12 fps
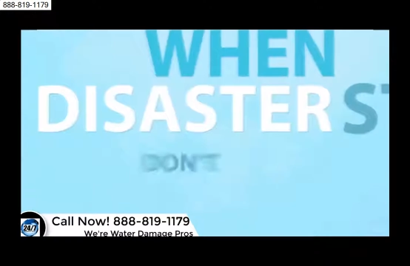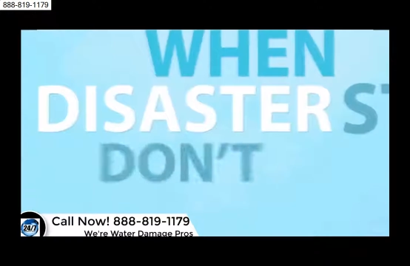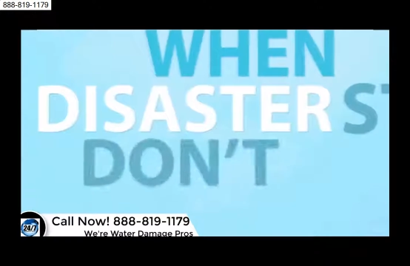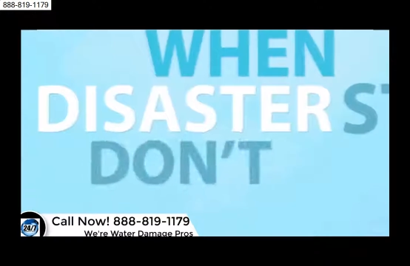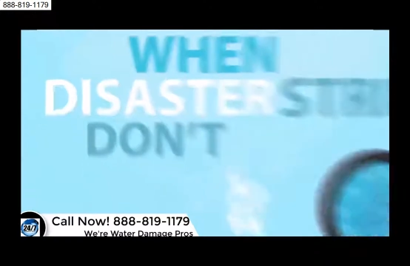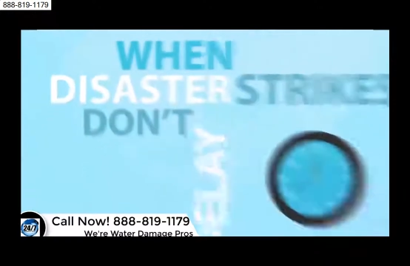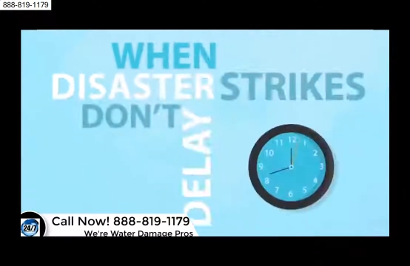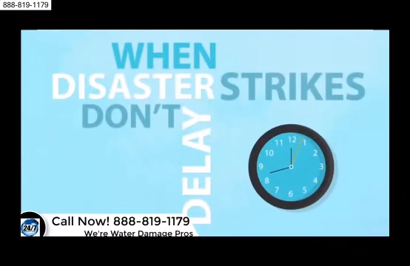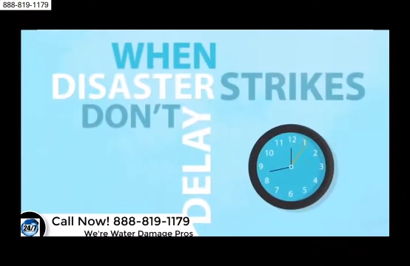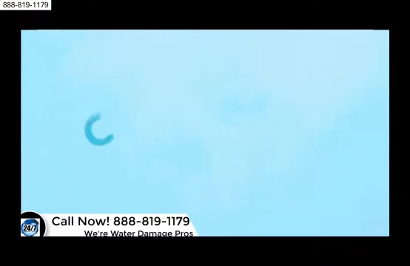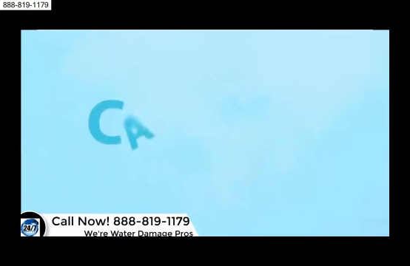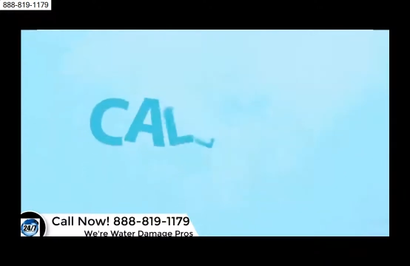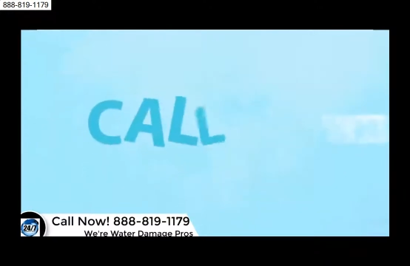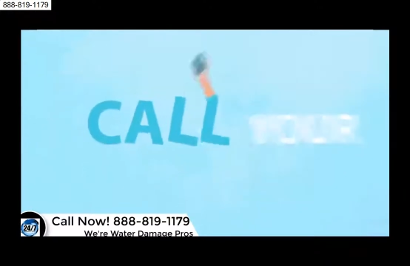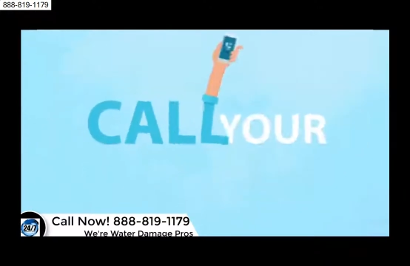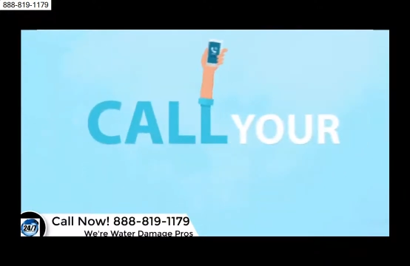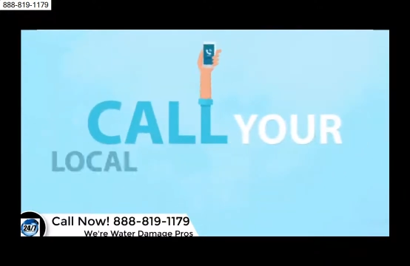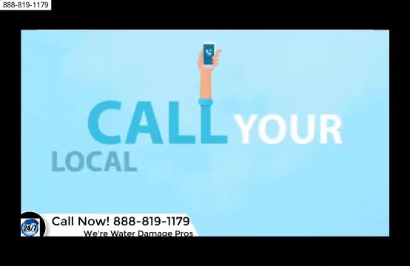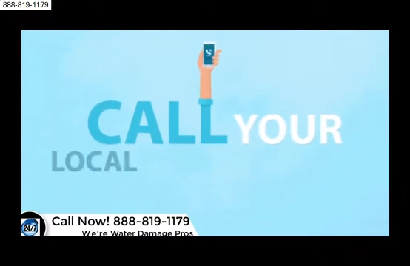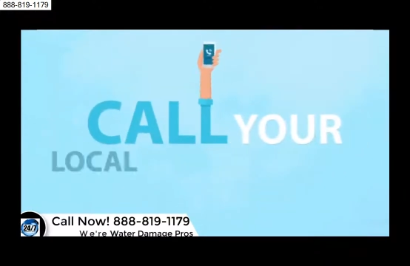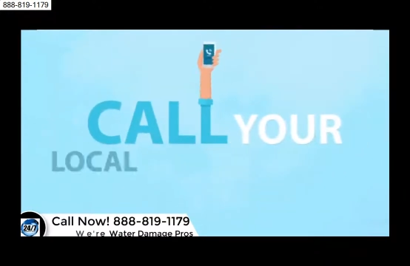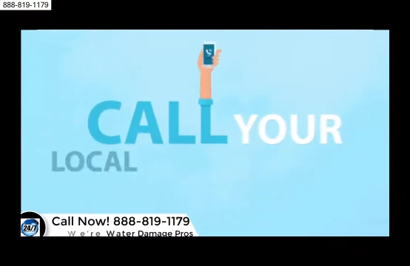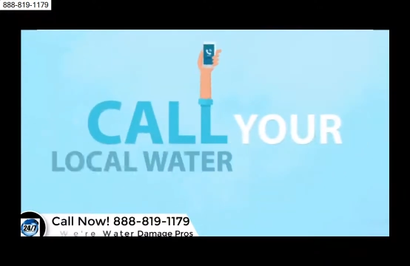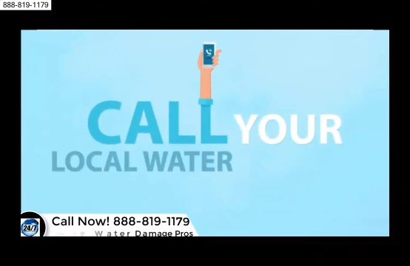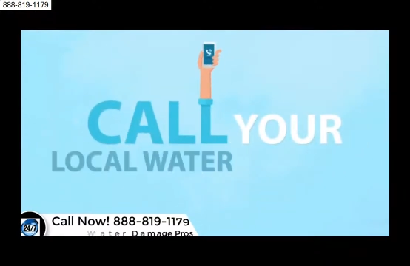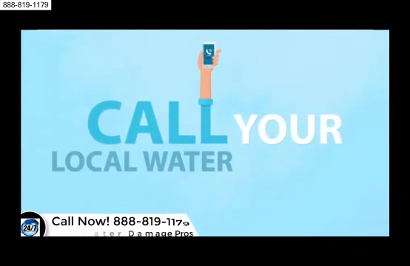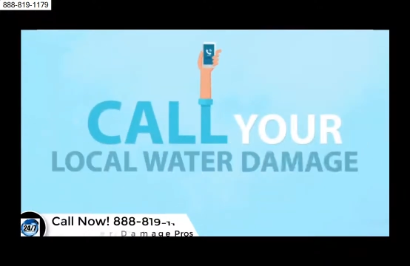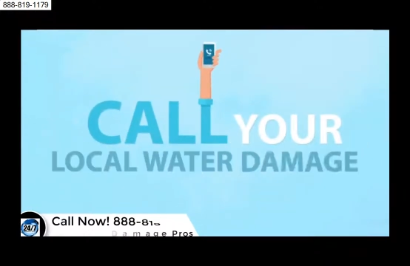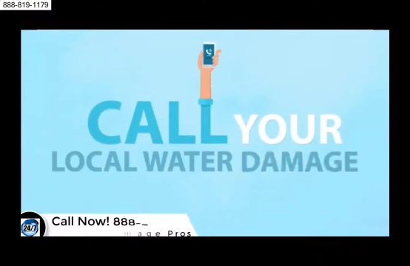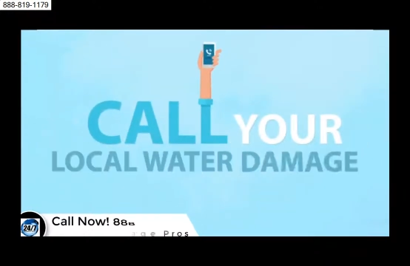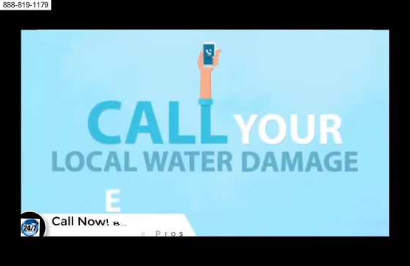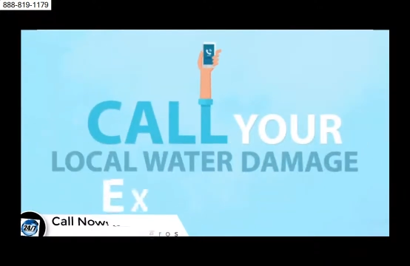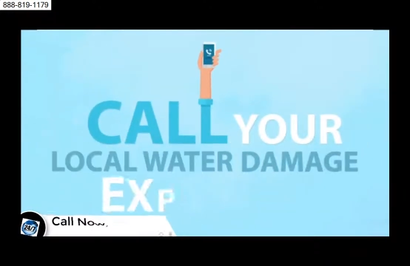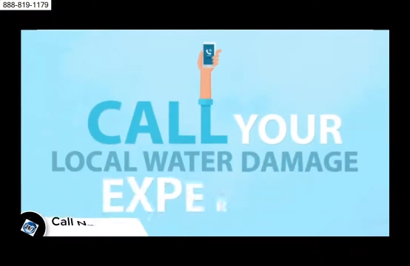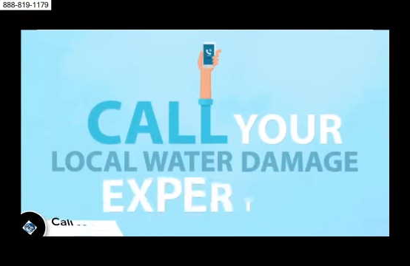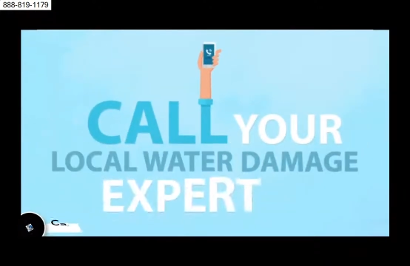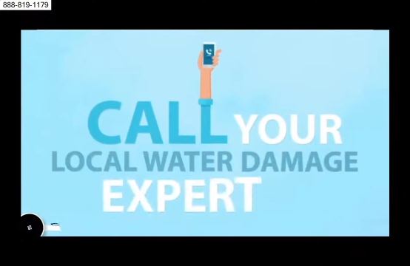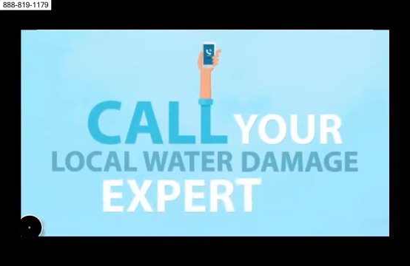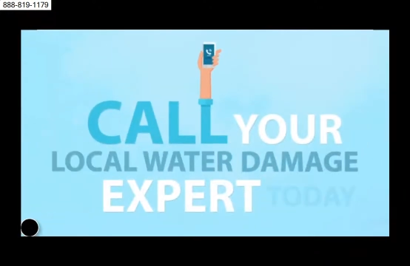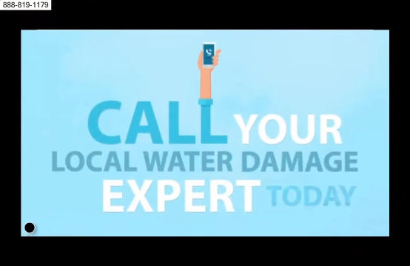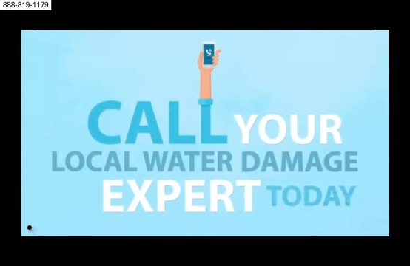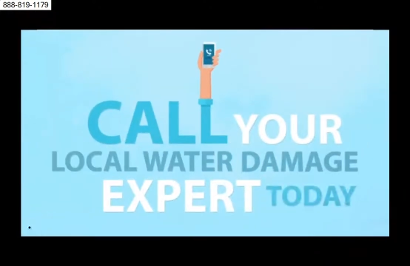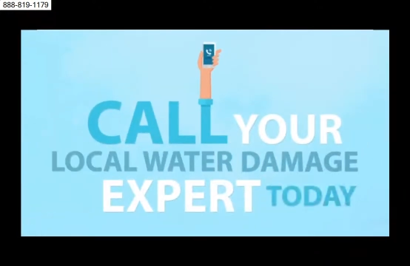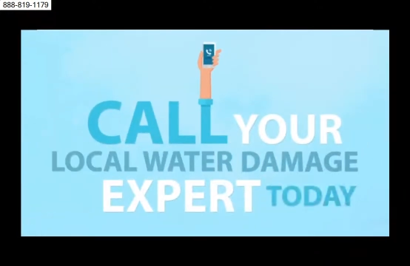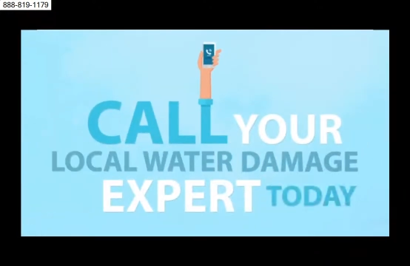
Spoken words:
Nobody's mouth can be seen.